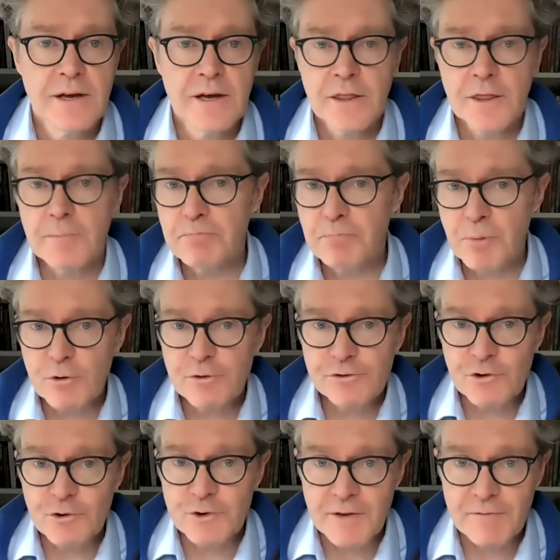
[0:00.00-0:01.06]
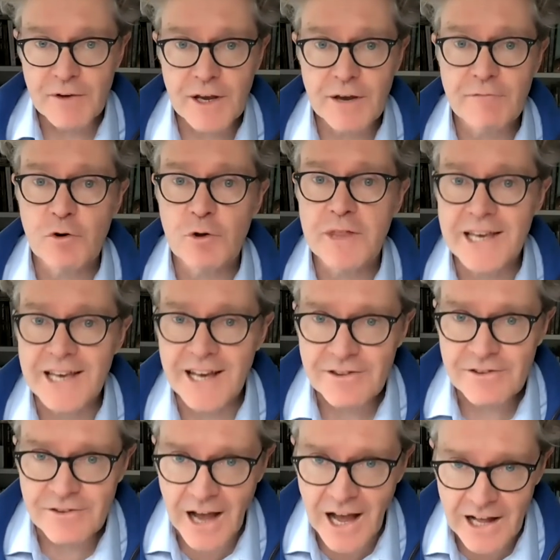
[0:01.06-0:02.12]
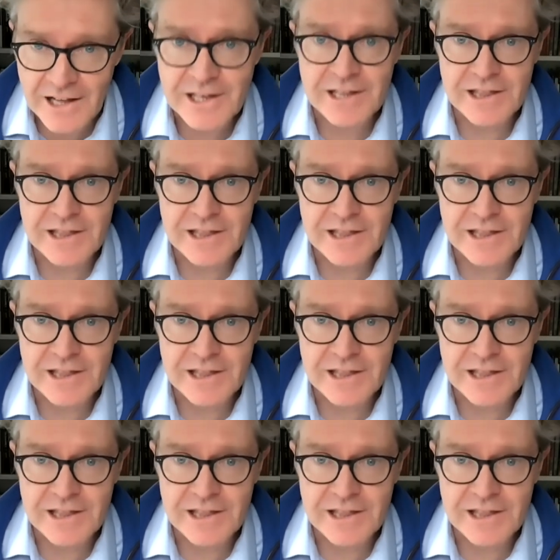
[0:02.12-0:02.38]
The birth certificate for the Italian